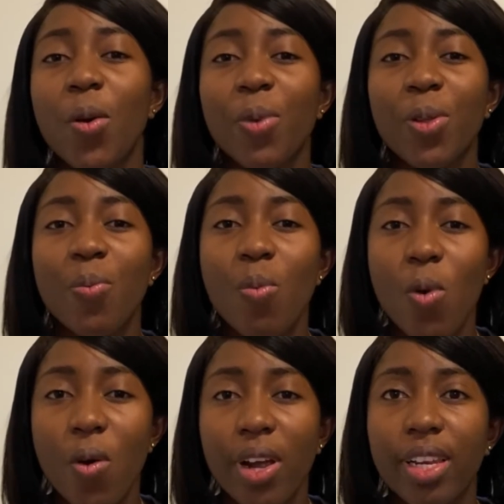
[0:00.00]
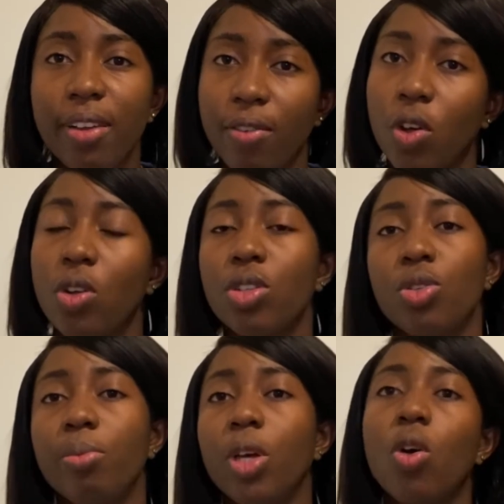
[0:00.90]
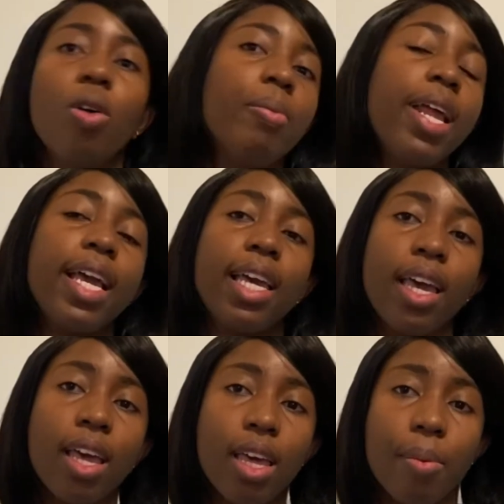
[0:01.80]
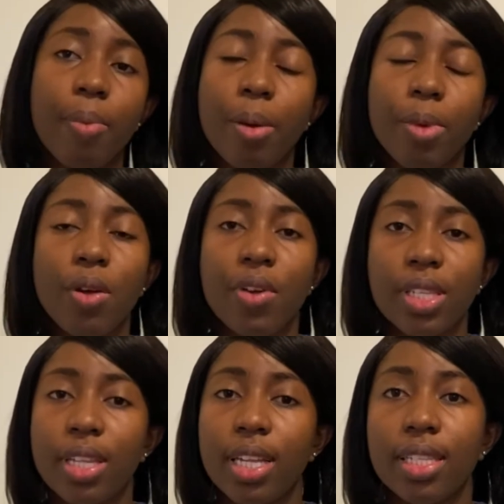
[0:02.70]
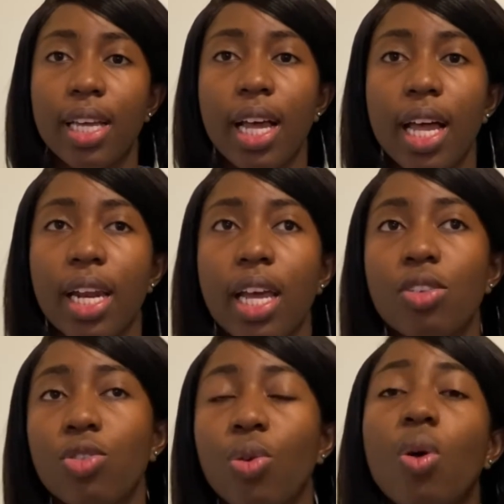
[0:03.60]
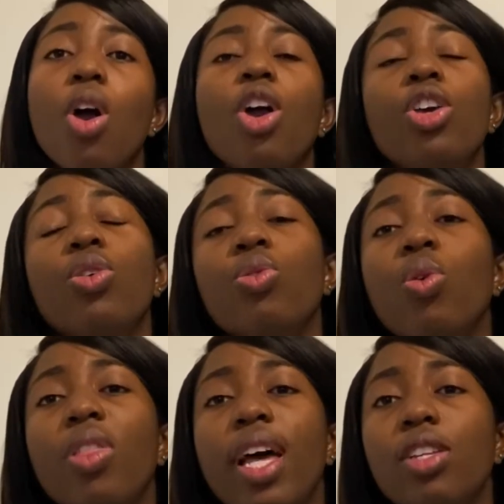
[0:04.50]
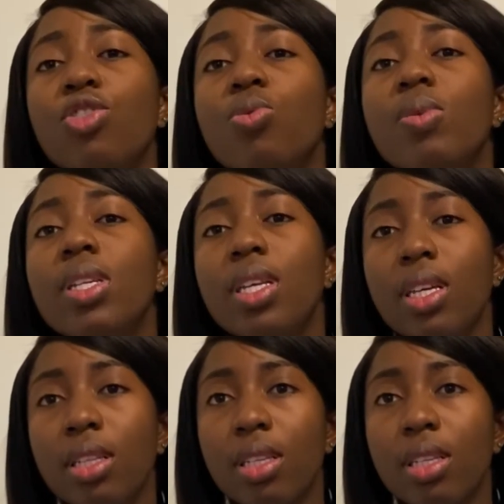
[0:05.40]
more difficult to become like a permanent resident in Canada. So you know that you need